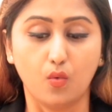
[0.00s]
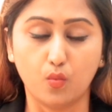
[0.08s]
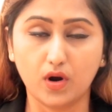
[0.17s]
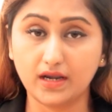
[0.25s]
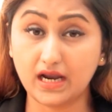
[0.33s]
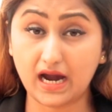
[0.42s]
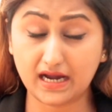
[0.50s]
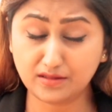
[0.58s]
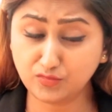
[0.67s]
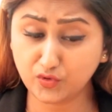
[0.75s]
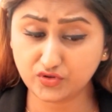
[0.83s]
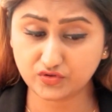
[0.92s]
What I
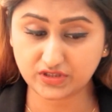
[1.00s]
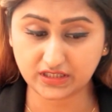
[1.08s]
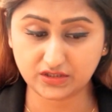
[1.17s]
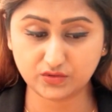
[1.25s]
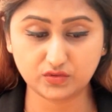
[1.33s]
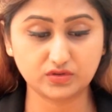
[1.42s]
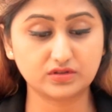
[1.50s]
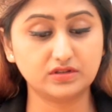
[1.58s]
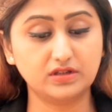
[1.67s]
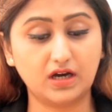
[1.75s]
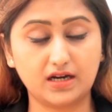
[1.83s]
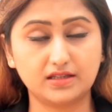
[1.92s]
am going to tell you
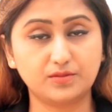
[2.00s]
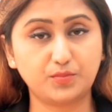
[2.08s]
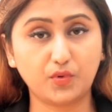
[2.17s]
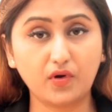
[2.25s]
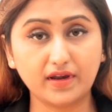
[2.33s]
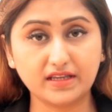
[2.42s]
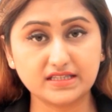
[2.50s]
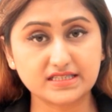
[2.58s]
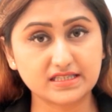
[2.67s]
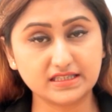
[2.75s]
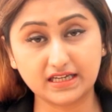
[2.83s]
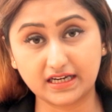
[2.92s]
are the
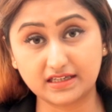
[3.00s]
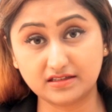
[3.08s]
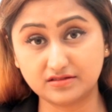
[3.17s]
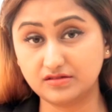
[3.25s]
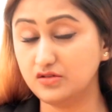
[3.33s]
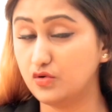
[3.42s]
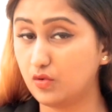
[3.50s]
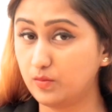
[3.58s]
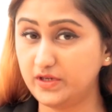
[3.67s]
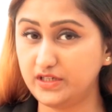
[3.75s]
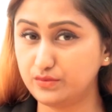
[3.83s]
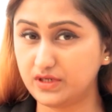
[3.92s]
points that
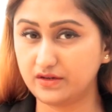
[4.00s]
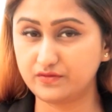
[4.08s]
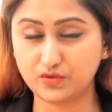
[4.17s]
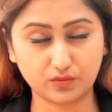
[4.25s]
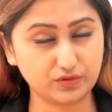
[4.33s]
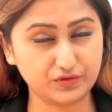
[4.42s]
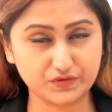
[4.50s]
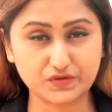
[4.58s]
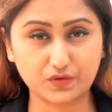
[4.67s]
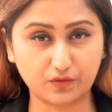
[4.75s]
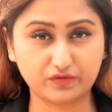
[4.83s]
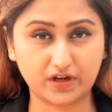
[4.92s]
nobody would have told you
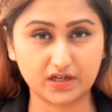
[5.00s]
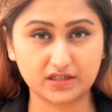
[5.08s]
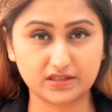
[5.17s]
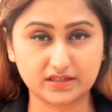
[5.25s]
so far.